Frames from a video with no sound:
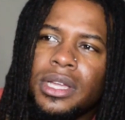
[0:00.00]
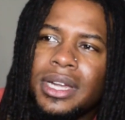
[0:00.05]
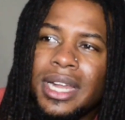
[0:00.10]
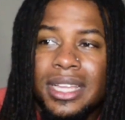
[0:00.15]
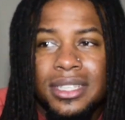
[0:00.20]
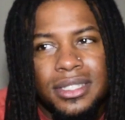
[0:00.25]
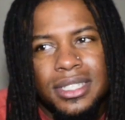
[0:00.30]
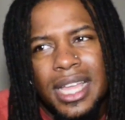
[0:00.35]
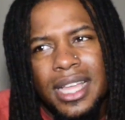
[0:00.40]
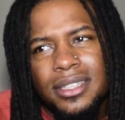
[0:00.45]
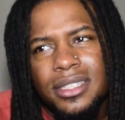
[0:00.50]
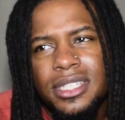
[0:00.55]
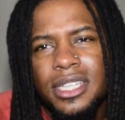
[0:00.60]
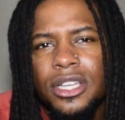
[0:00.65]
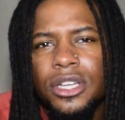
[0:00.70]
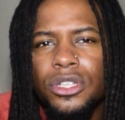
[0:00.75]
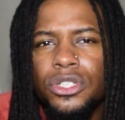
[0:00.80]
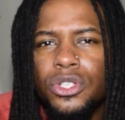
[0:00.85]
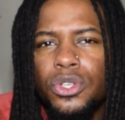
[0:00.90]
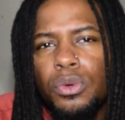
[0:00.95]
that
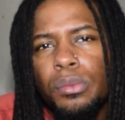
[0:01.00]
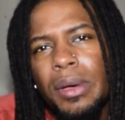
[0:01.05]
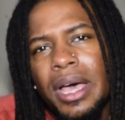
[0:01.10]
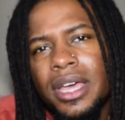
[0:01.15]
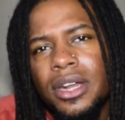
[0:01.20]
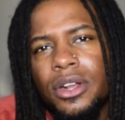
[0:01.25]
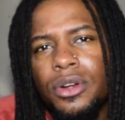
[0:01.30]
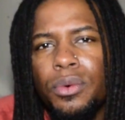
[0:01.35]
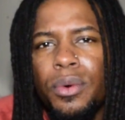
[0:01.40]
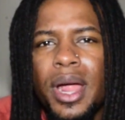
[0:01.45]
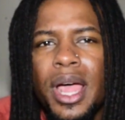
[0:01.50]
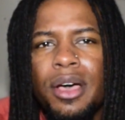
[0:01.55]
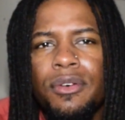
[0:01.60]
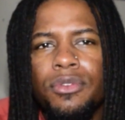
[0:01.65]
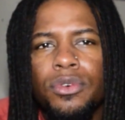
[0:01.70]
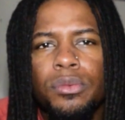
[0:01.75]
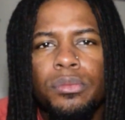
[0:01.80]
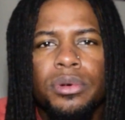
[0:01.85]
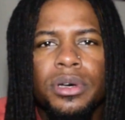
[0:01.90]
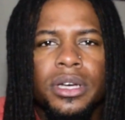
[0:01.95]
still too might
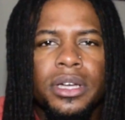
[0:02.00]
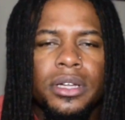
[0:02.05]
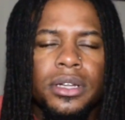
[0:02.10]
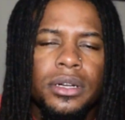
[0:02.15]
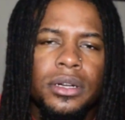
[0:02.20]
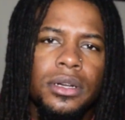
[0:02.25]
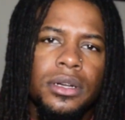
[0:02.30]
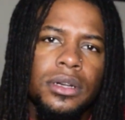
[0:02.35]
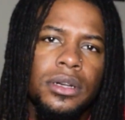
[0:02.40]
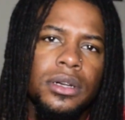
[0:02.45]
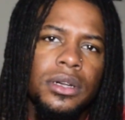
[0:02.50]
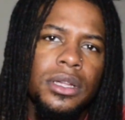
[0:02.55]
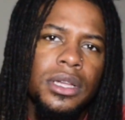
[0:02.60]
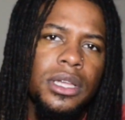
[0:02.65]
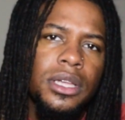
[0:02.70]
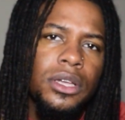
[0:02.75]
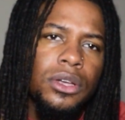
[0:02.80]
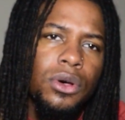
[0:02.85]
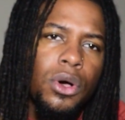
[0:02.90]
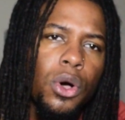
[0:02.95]
unravel, but
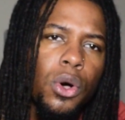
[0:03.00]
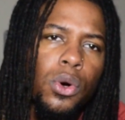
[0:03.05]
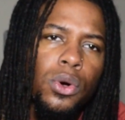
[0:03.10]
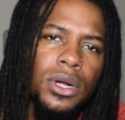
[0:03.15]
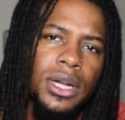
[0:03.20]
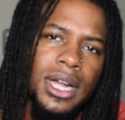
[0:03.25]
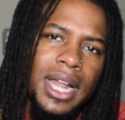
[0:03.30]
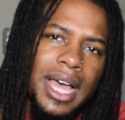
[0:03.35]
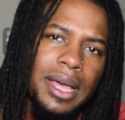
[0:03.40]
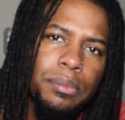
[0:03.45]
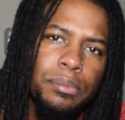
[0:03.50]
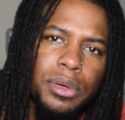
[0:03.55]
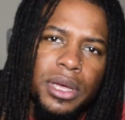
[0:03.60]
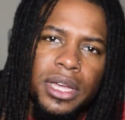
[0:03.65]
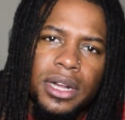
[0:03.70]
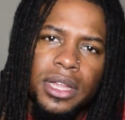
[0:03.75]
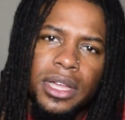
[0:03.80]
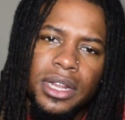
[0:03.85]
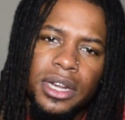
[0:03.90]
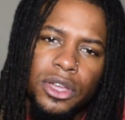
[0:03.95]
it'll hold a lot
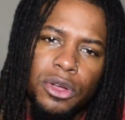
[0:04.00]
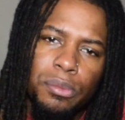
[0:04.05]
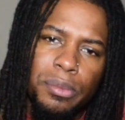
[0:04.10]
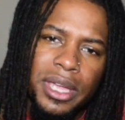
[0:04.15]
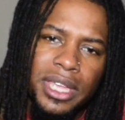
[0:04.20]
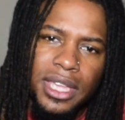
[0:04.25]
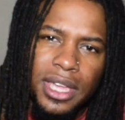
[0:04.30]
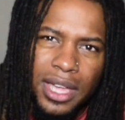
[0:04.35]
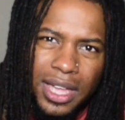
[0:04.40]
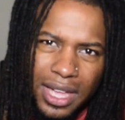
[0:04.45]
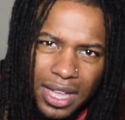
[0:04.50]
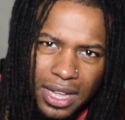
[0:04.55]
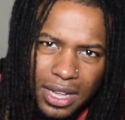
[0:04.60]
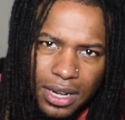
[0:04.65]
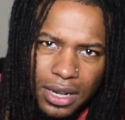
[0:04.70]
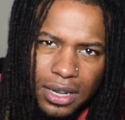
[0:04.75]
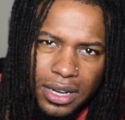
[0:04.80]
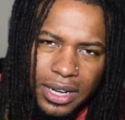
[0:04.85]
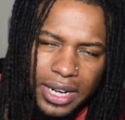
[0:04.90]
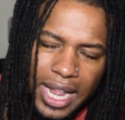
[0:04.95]
better and it'll make your hair a
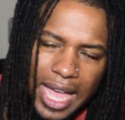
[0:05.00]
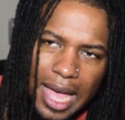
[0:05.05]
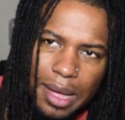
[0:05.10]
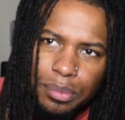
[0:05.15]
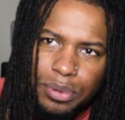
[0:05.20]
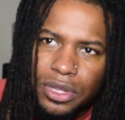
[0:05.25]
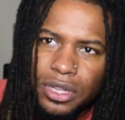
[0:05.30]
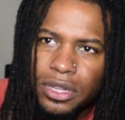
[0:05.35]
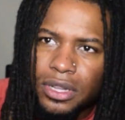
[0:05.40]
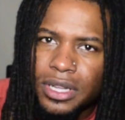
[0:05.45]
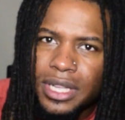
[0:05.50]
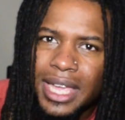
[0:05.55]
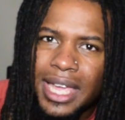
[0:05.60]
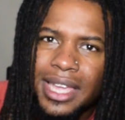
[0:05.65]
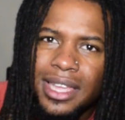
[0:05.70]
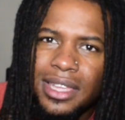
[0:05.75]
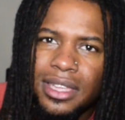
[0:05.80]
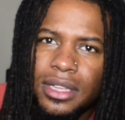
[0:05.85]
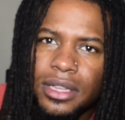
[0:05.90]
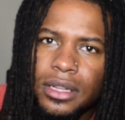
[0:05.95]
little nappier or
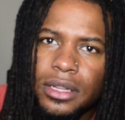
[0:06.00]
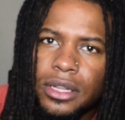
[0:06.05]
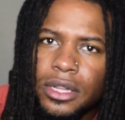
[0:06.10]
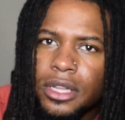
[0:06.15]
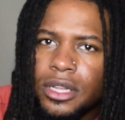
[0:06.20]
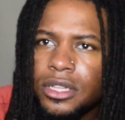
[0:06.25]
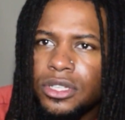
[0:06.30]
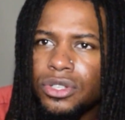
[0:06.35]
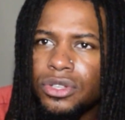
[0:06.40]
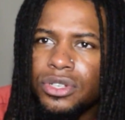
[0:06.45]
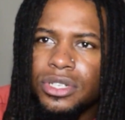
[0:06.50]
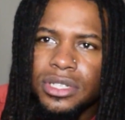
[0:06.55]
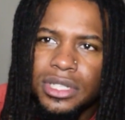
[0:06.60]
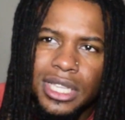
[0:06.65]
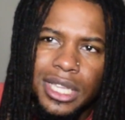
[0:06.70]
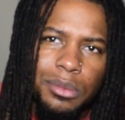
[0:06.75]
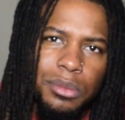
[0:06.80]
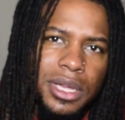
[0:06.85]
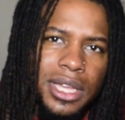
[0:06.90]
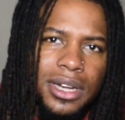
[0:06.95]
kinkier. So you just
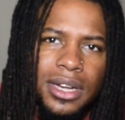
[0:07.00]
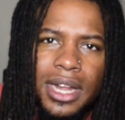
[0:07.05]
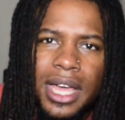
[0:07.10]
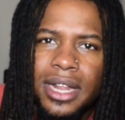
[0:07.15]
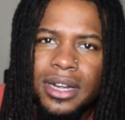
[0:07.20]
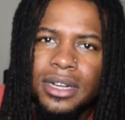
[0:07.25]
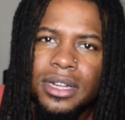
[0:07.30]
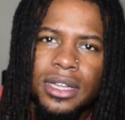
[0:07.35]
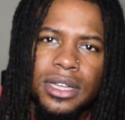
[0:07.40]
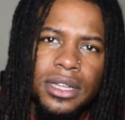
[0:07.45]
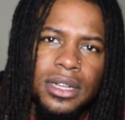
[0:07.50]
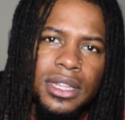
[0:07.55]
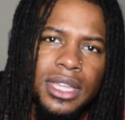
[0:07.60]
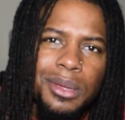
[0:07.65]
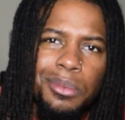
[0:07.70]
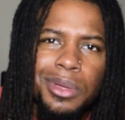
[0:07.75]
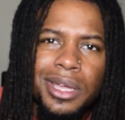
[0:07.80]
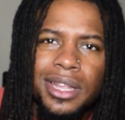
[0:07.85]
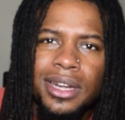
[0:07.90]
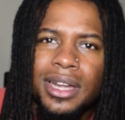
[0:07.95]
keep getting that done,
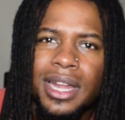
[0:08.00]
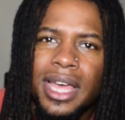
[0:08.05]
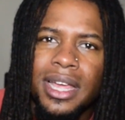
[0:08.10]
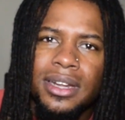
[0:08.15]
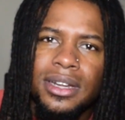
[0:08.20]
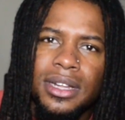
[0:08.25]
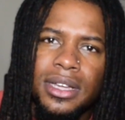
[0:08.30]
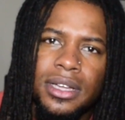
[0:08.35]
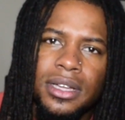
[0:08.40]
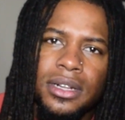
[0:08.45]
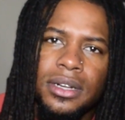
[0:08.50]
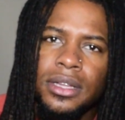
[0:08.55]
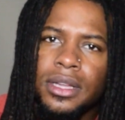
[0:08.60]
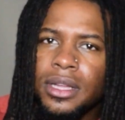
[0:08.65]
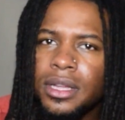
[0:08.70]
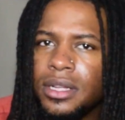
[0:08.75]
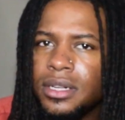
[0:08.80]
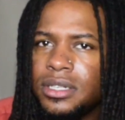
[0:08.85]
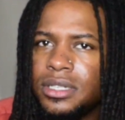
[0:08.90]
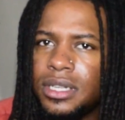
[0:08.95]

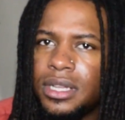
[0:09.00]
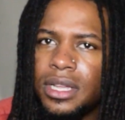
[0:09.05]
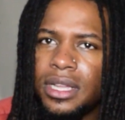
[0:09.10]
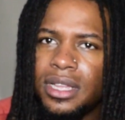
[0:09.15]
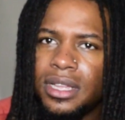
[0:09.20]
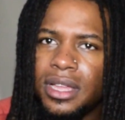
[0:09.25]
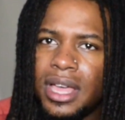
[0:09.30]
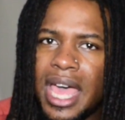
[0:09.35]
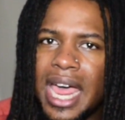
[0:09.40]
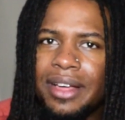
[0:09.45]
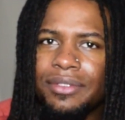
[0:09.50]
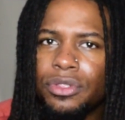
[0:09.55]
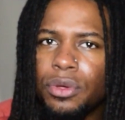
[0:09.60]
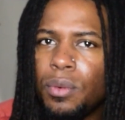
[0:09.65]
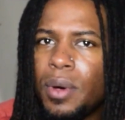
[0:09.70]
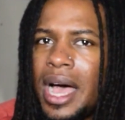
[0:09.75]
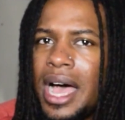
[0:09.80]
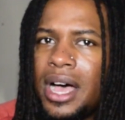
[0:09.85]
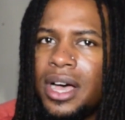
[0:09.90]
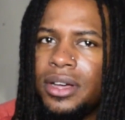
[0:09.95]
to after a
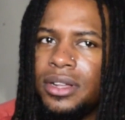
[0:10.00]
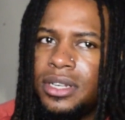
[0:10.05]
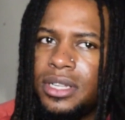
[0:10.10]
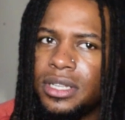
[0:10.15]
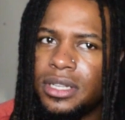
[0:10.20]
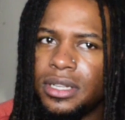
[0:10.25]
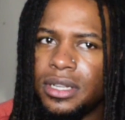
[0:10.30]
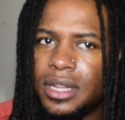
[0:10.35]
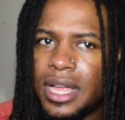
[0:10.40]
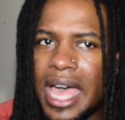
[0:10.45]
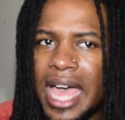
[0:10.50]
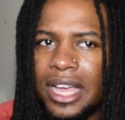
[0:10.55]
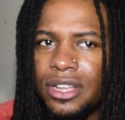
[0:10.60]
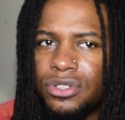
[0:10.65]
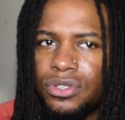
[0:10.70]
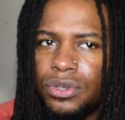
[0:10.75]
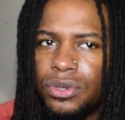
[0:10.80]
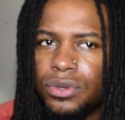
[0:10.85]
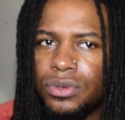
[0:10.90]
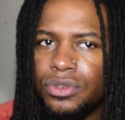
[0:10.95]
while the
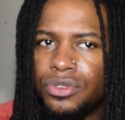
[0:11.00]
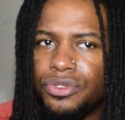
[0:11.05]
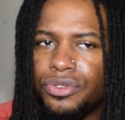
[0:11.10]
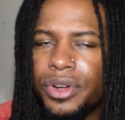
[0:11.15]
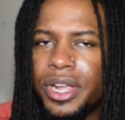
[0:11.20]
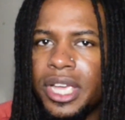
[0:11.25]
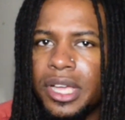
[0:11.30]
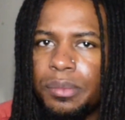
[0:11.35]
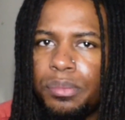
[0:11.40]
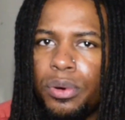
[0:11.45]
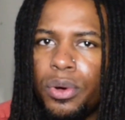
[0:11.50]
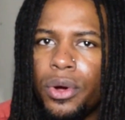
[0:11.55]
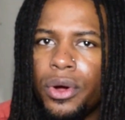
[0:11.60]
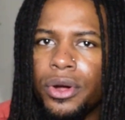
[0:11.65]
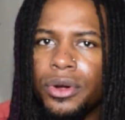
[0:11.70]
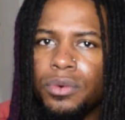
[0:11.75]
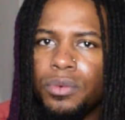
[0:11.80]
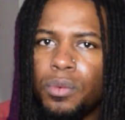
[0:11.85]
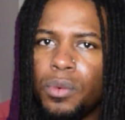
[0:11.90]
actual dread part